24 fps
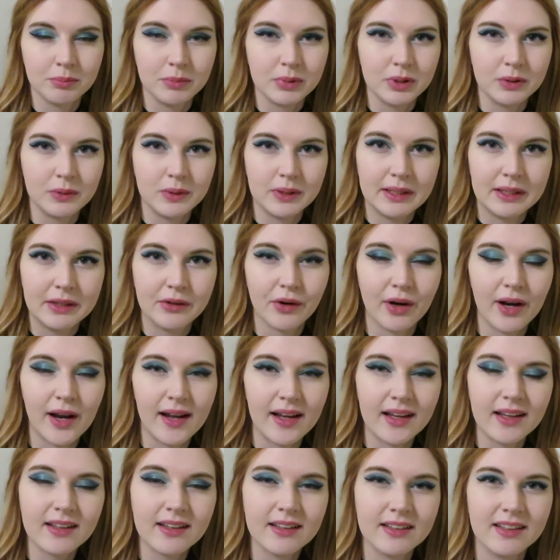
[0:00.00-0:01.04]
bluey
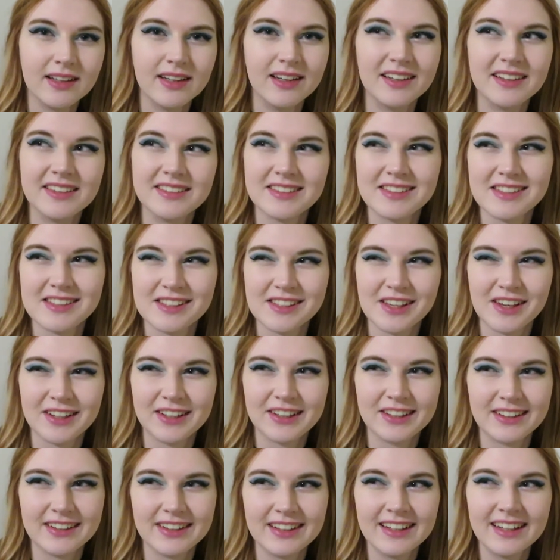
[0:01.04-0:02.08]
grey.
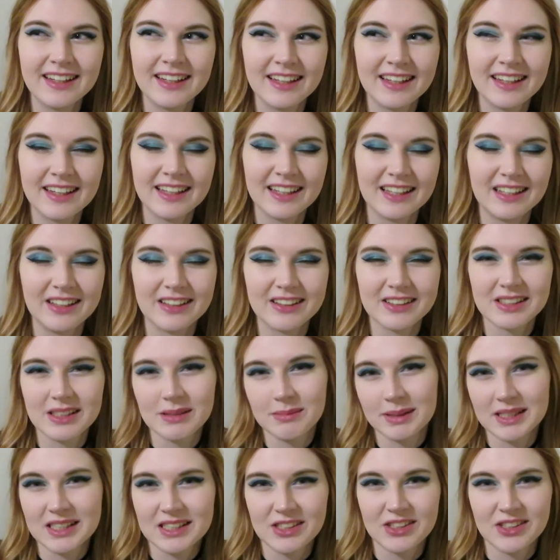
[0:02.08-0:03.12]
So it looks
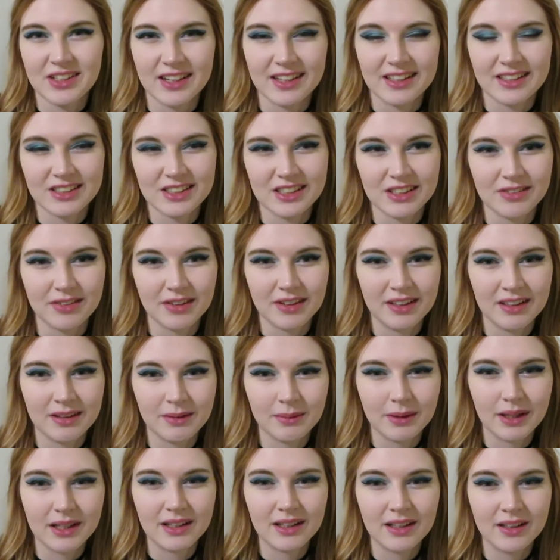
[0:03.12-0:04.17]
a bit strange if I
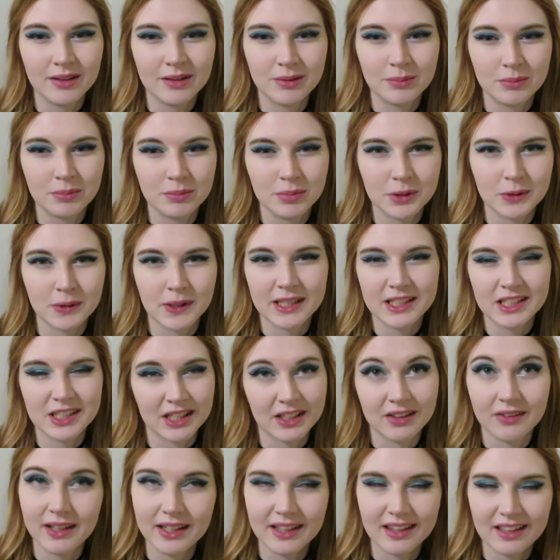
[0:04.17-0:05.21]
wear blue
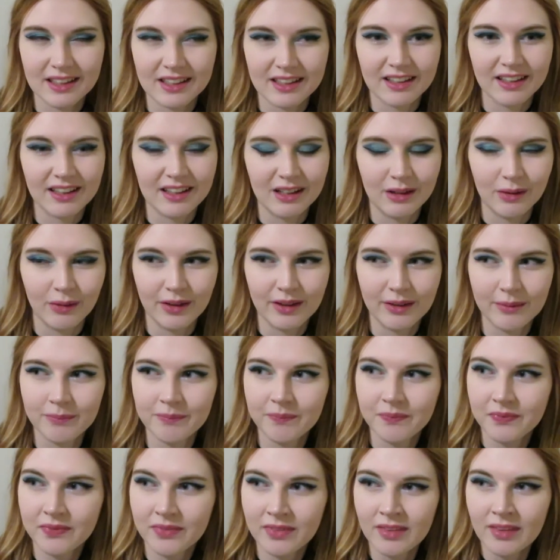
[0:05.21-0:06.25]
eyeshadow, I think, anyway.
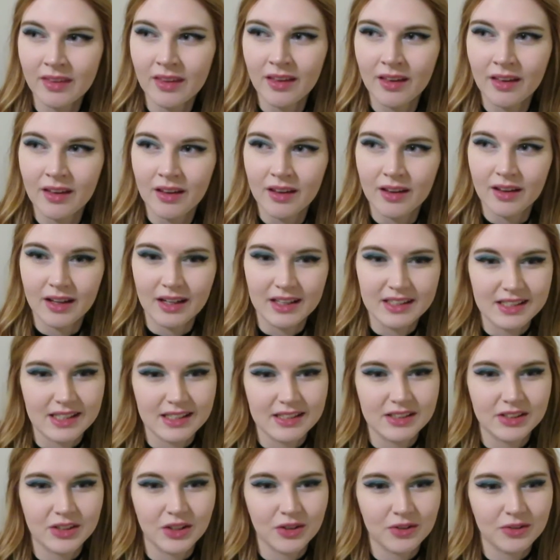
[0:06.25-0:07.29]
I
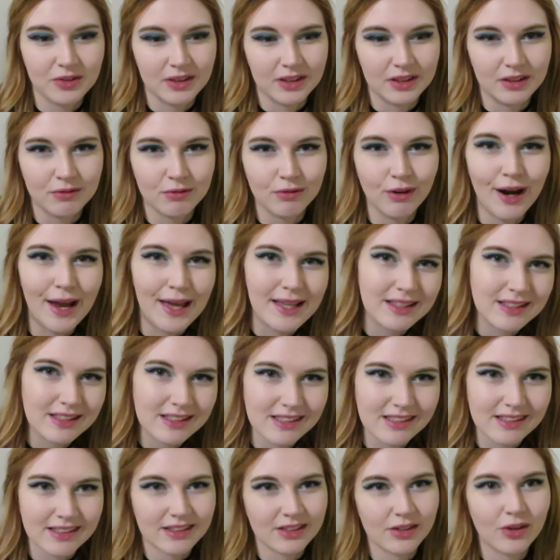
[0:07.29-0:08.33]
tend to go for like
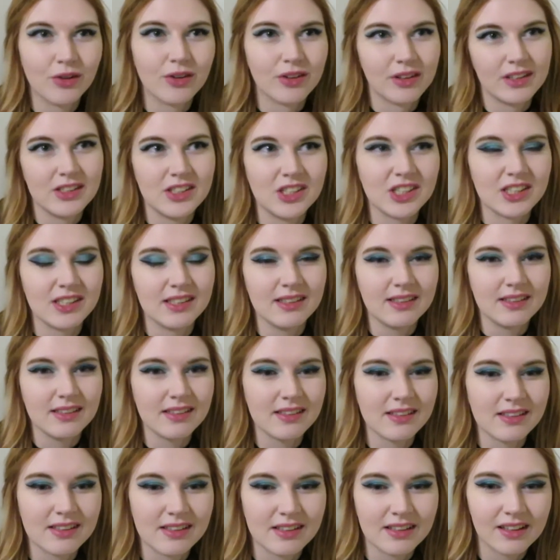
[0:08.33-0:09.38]
reds and
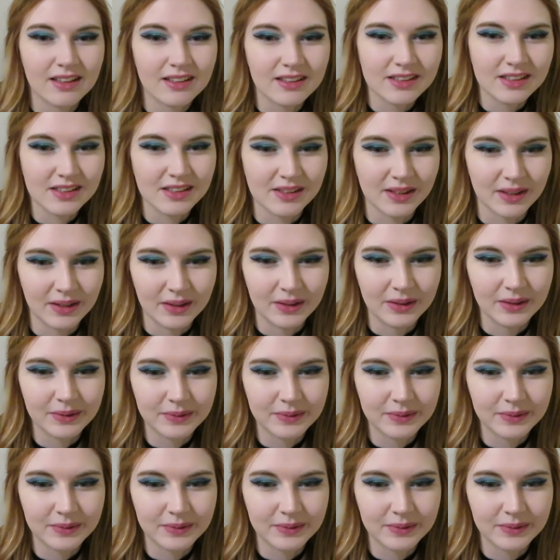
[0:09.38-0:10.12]
oranges, so